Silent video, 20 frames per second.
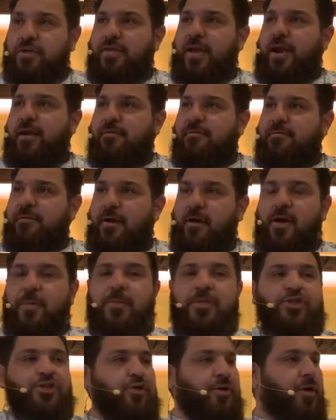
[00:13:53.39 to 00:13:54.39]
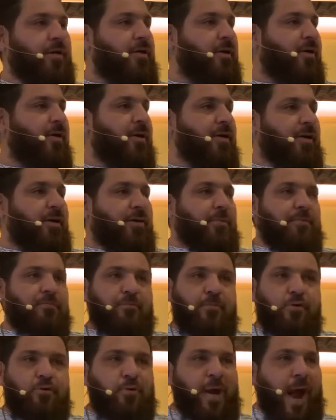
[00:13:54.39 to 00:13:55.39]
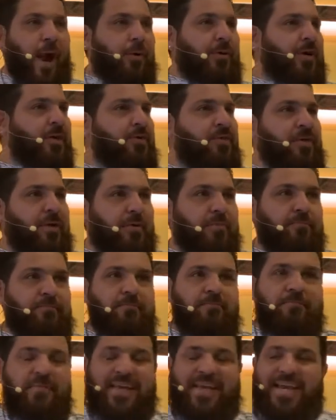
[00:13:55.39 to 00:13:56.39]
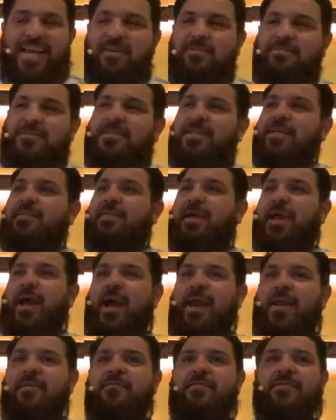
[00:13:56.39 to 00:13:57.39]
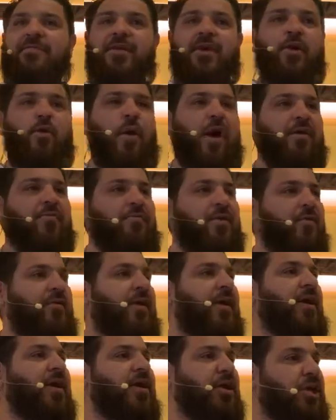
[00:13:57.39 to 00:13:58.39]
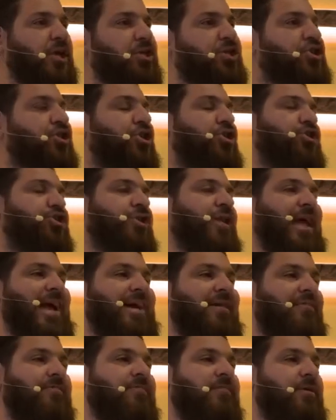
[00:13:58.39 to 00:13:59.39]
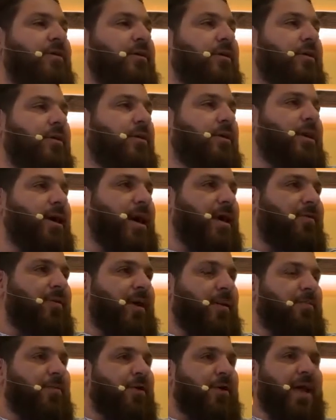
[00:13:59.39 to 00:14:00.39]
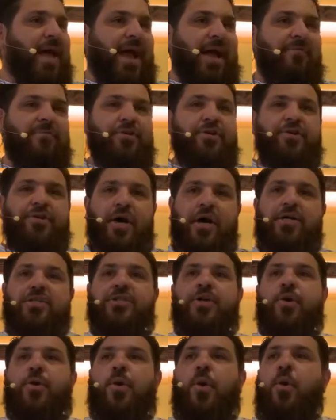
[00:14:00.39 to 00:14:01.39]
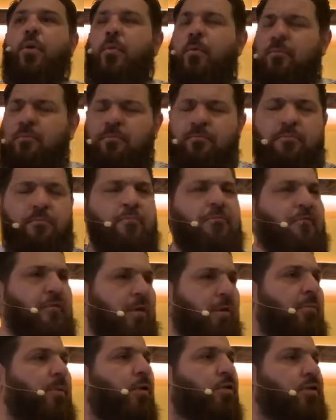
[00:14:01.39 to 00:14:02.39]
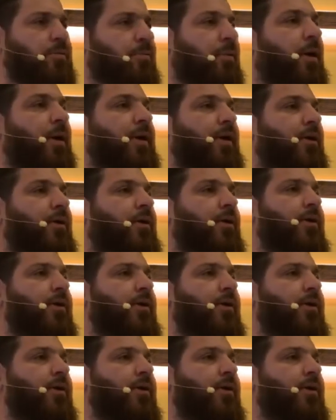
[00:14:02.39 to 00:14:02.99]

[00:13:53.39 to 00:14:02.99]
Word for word: They're very mature. They're grounded. They're gifted. They got everything going for it that a good church should have. And they appear to have their ducks in a row for the most part.